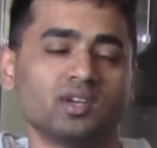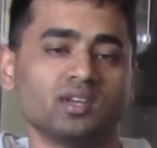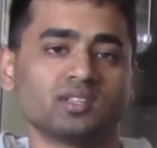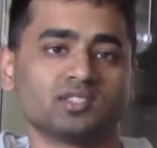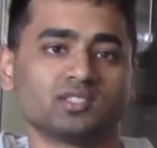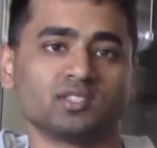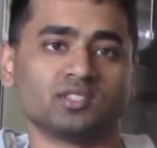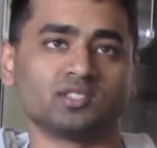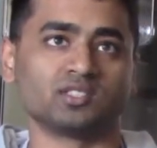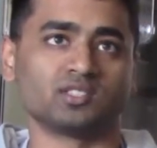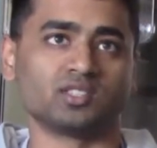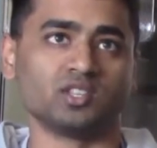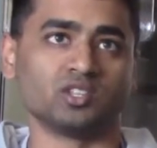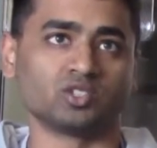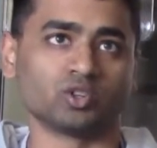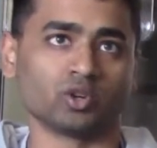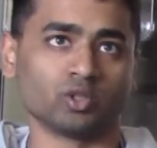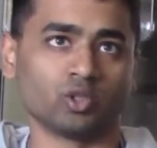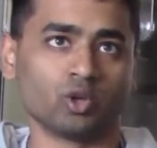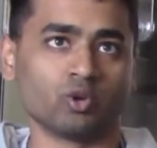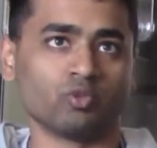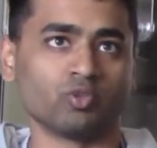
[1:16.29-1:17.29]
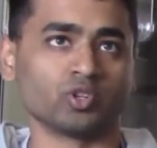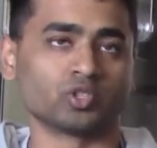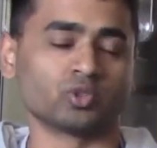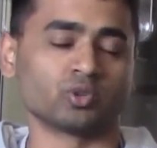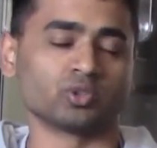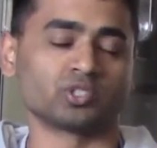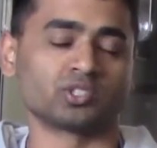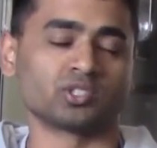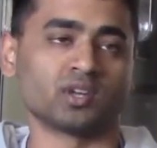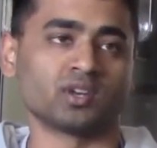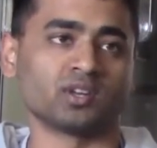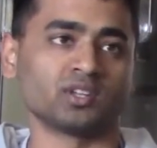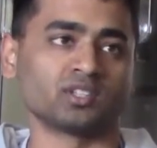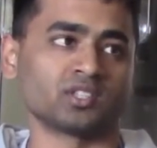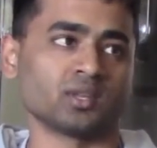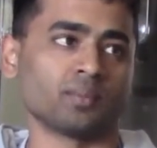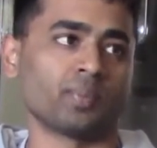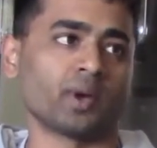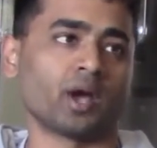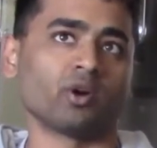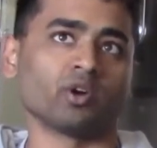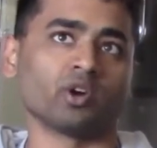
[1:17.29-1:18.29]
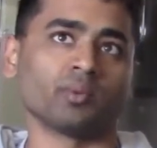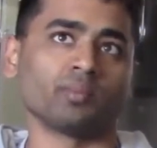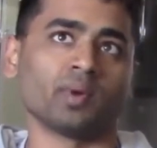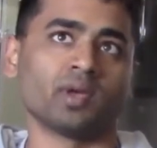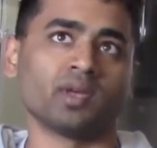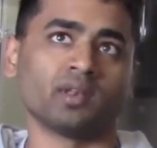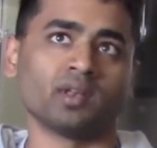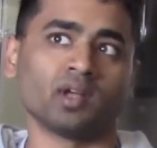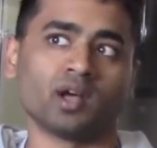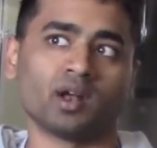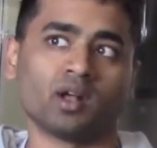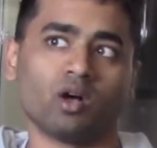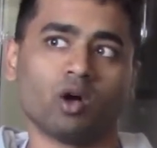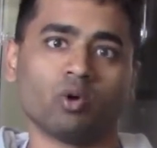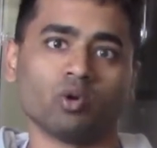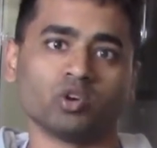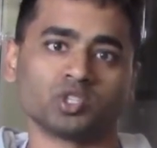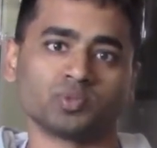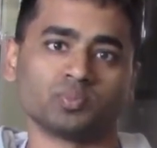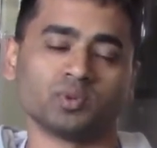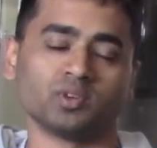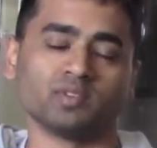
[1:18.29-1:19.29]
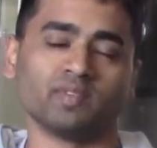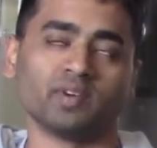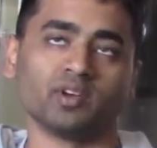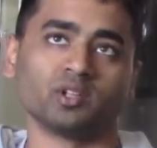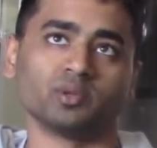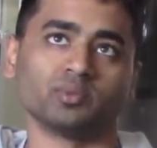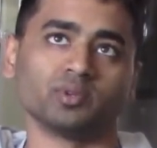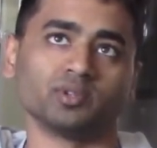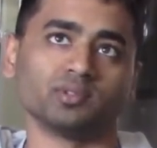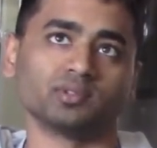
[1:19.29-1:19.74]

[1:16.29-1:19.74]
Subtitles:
since these are low resource settings and power may not always be available.